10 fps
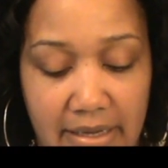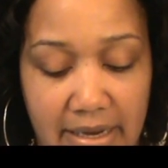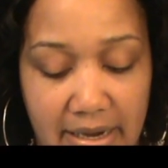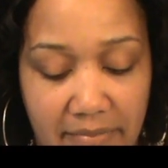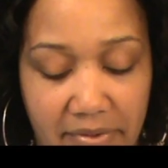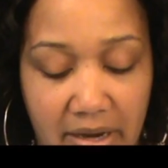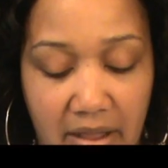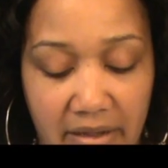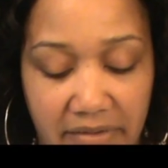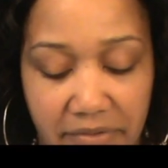And I put
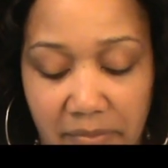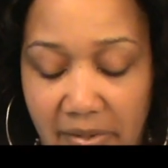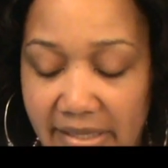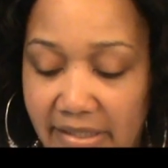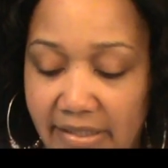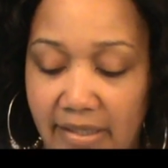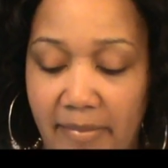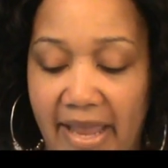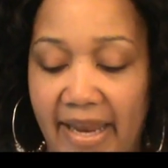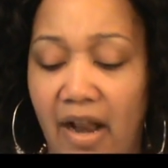all our little projects in a
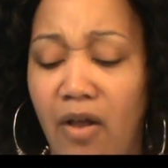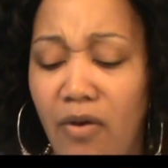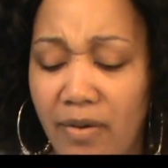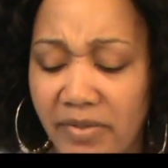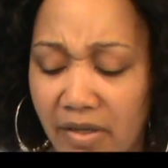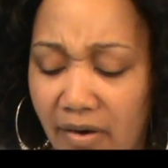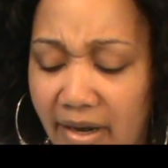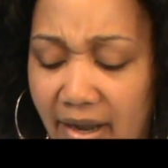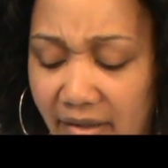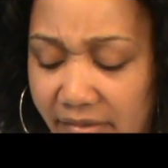bag. And oh, I'm
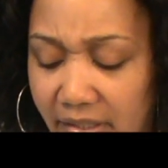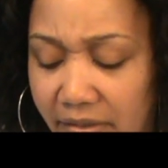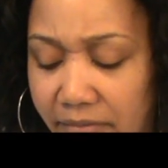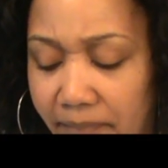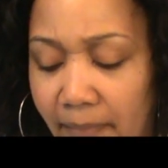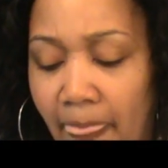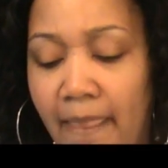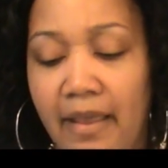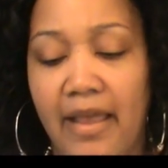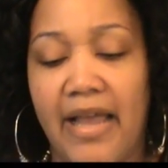sorry, also
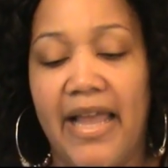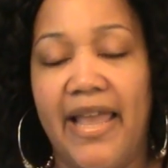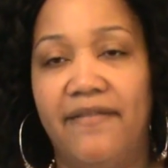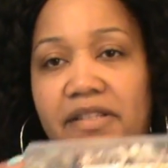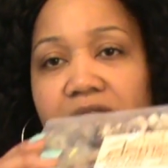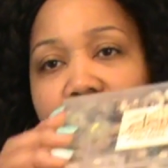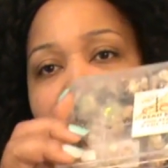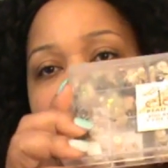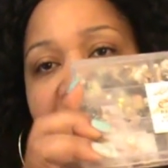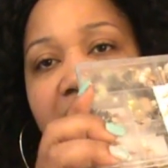I have this little
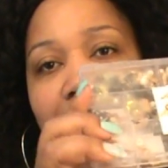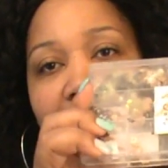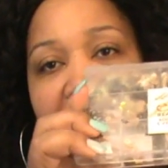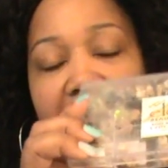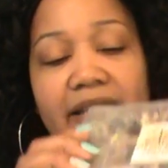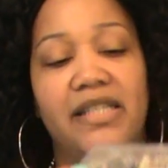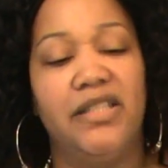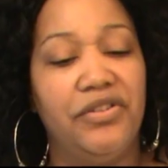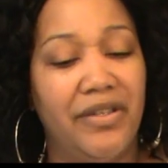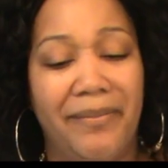box of beads,
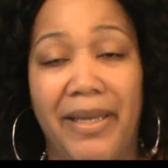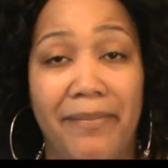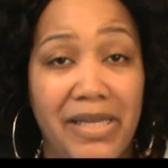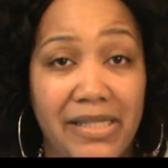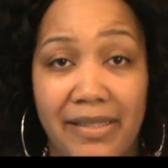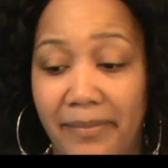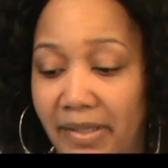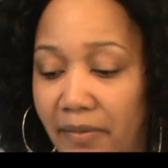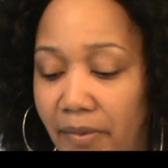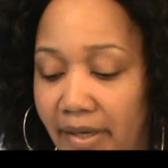and you can pick beads up
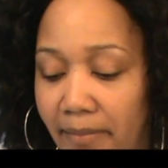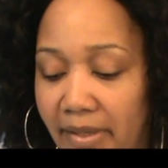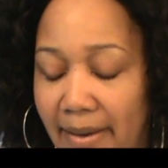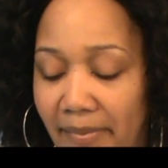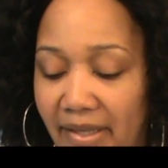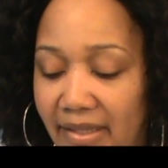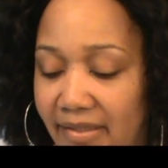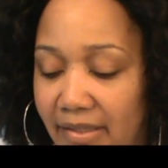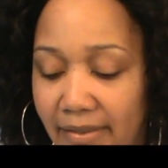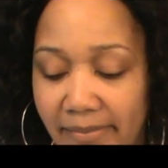anywhere, but I picked
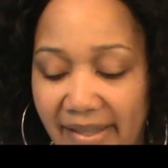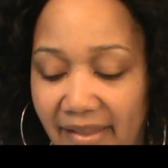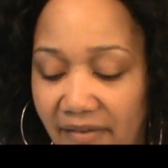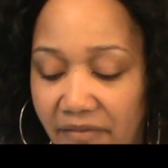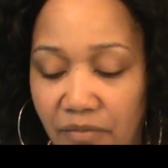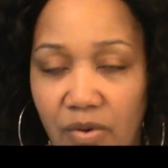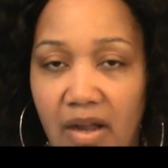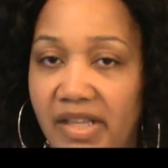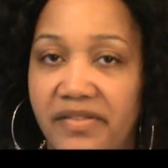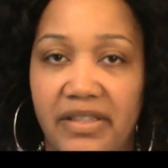this up I think from
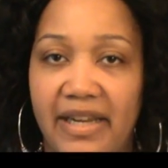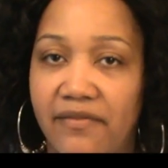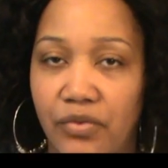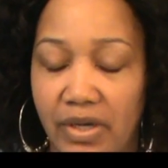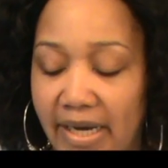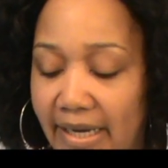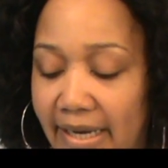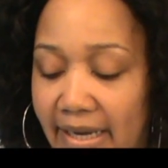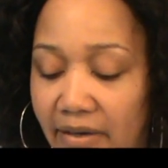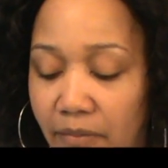Ross for like
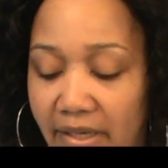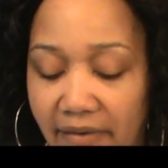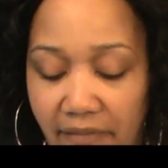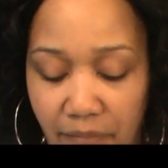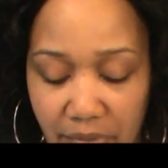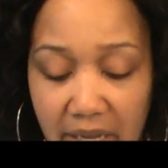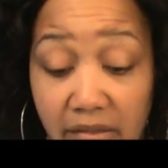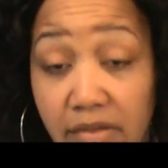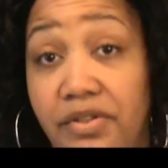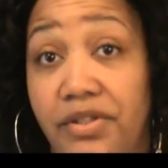$4.99 or whatever, and we
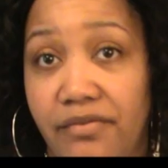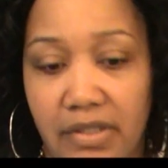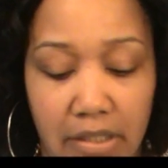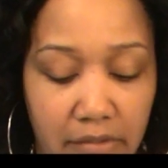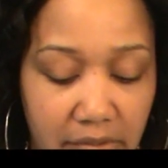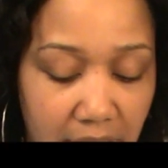also use those.